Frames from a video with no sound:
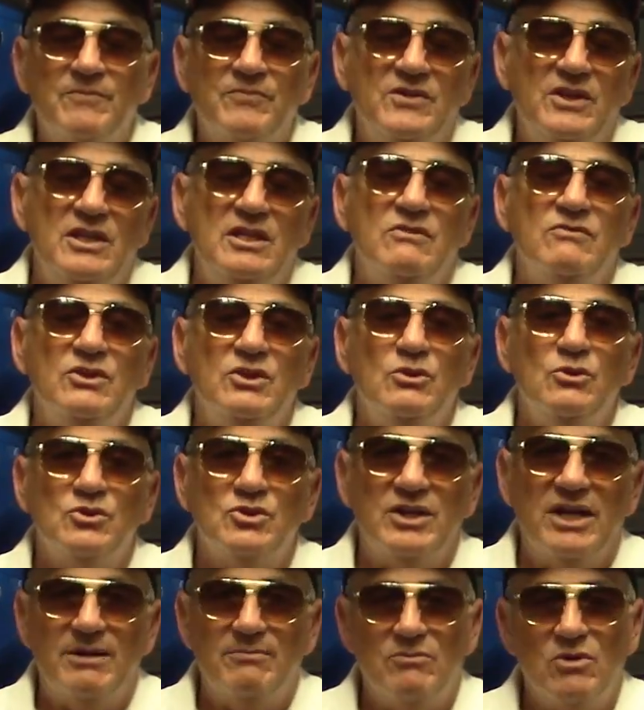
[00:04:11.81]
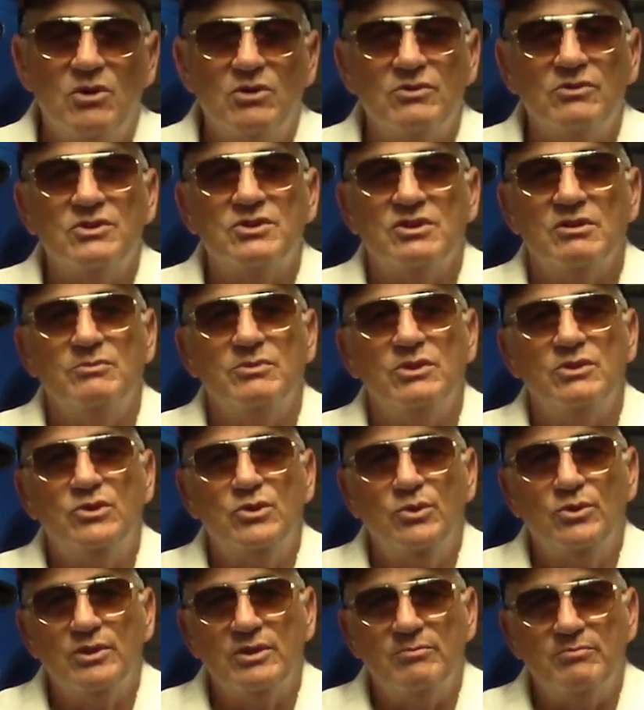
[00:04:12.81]
They even use that motor in some of the
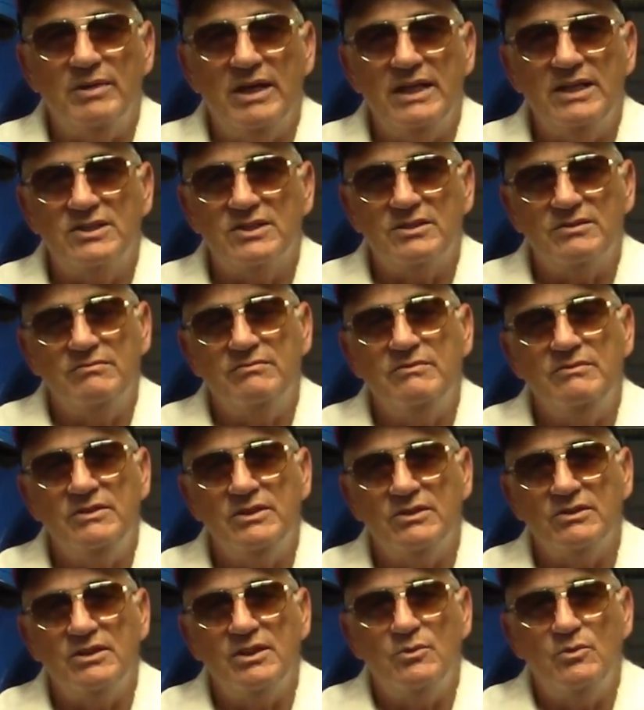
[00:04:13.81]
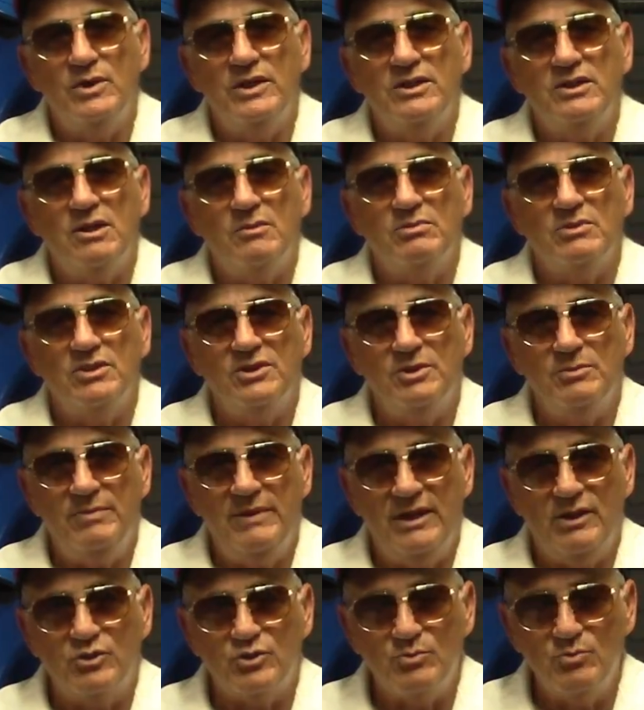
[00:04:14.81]
touring bikes, and they weigh a couple hundred
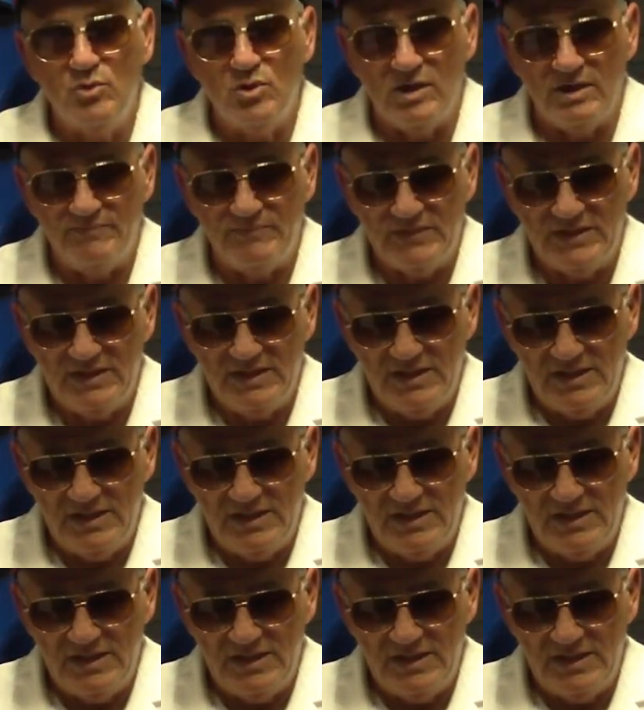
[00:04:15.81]
pounds more.